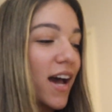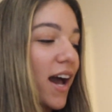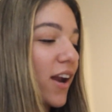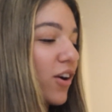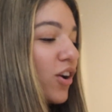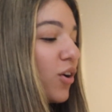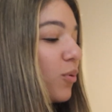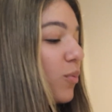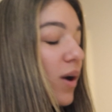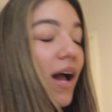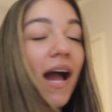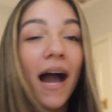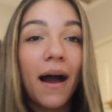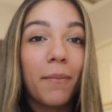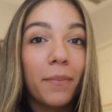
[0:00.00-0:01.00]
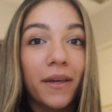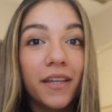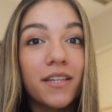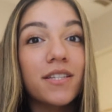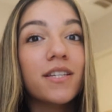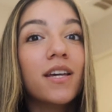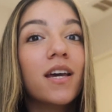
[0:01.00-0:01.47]
I don't know what
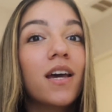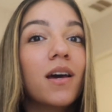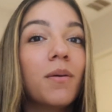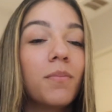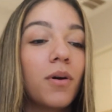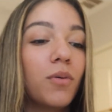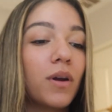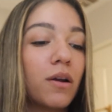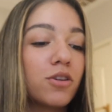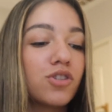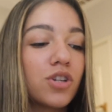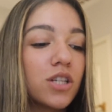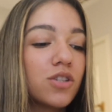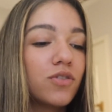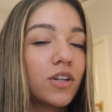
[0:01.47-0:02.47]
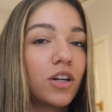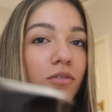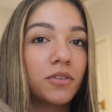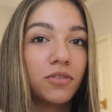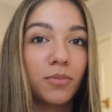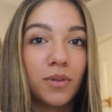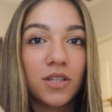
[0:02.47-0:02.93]
happened, but when I was transferring
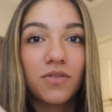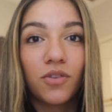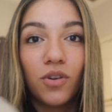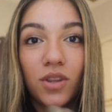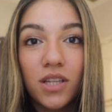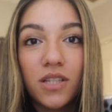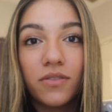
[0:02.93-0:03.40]
over from this phone to